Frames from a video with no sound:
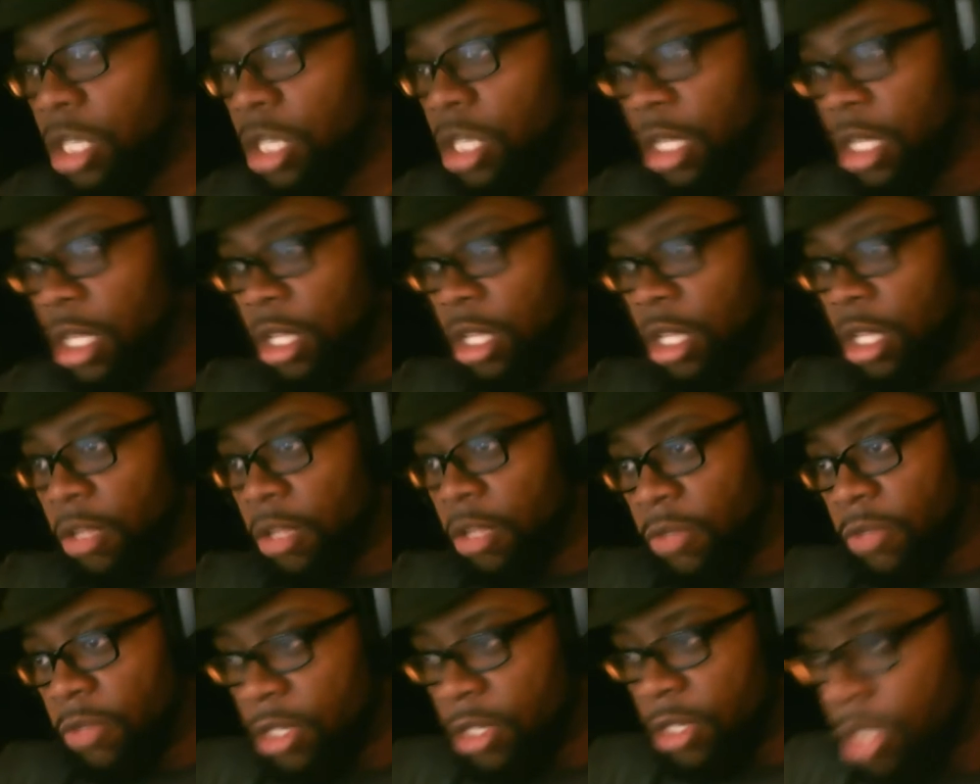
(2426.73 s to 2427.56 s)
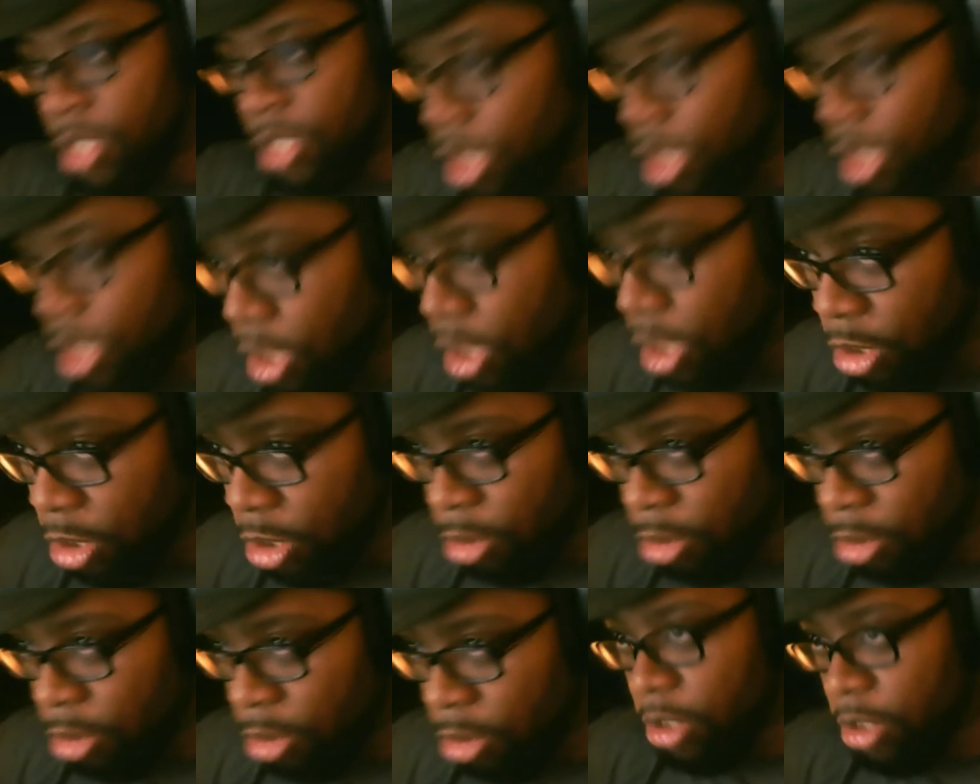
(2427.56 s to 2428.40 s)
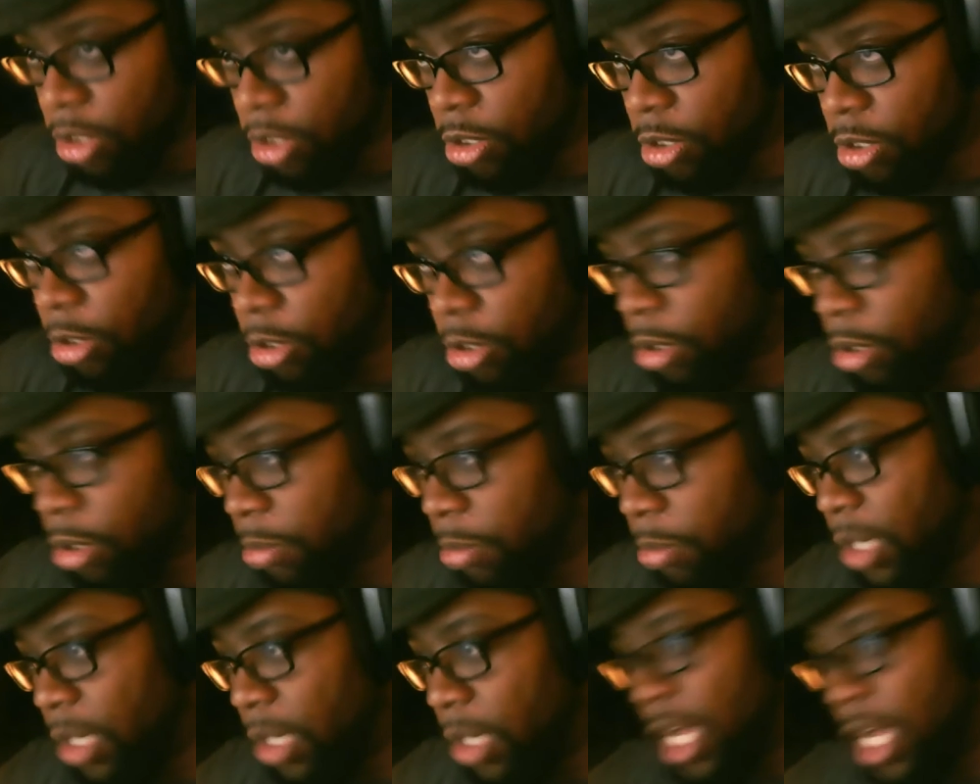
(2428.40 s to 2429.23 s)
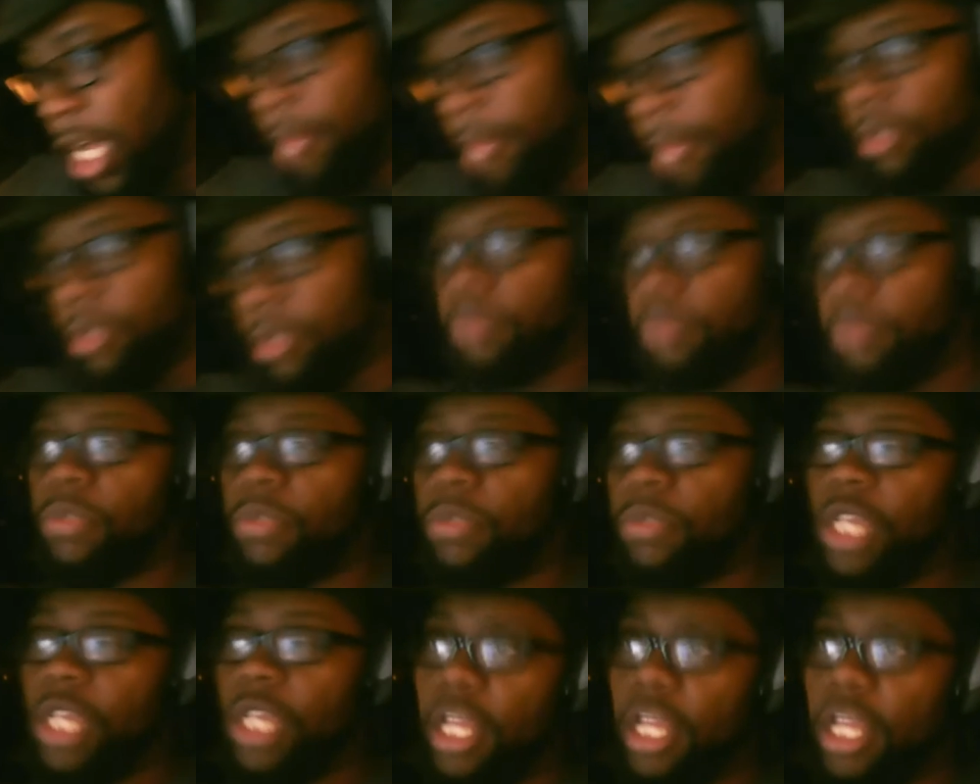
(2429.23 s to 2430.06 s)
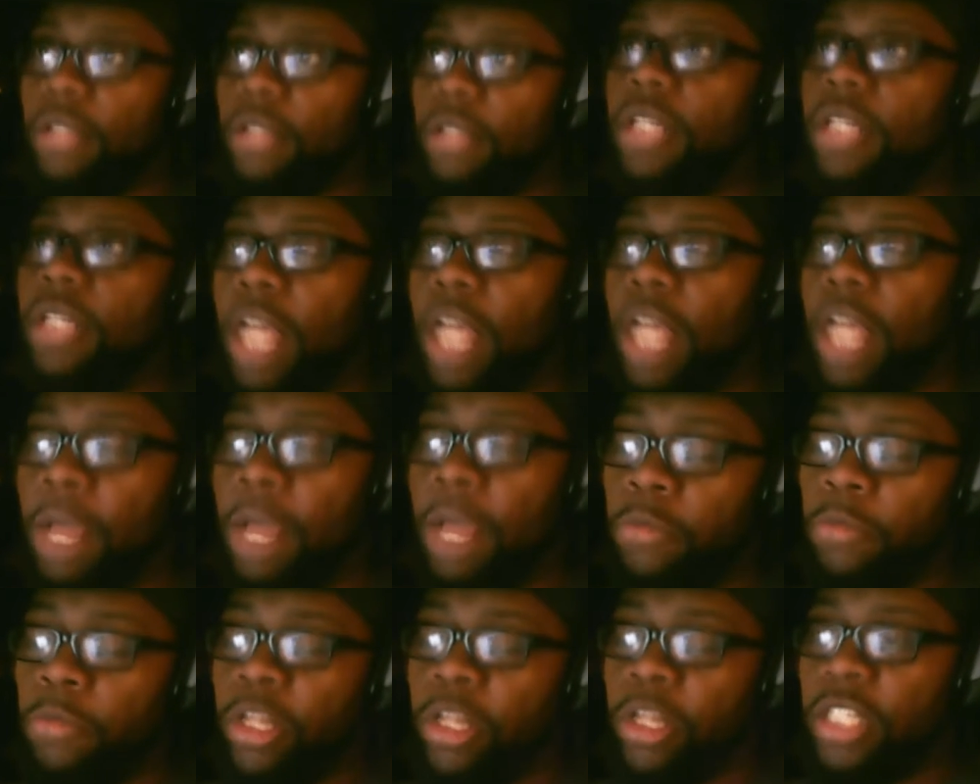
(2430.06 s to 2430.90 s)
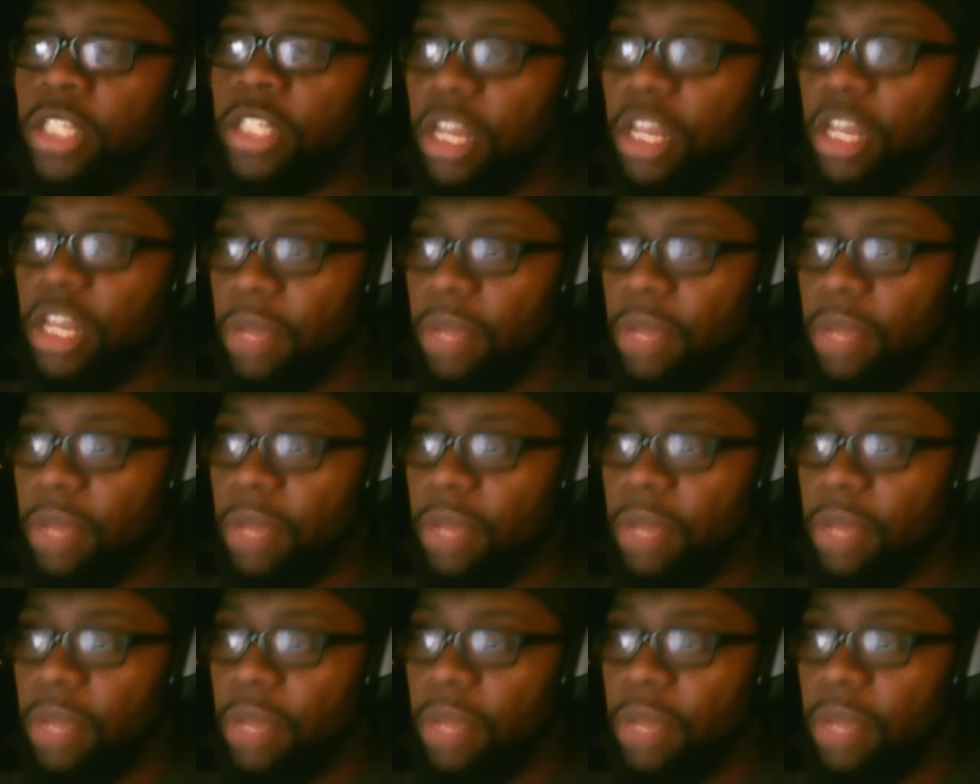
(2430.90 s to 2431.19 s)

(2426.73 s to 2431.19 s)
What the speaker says: if it's DreamWorks or PDI, but yeah, I'm really excited about it.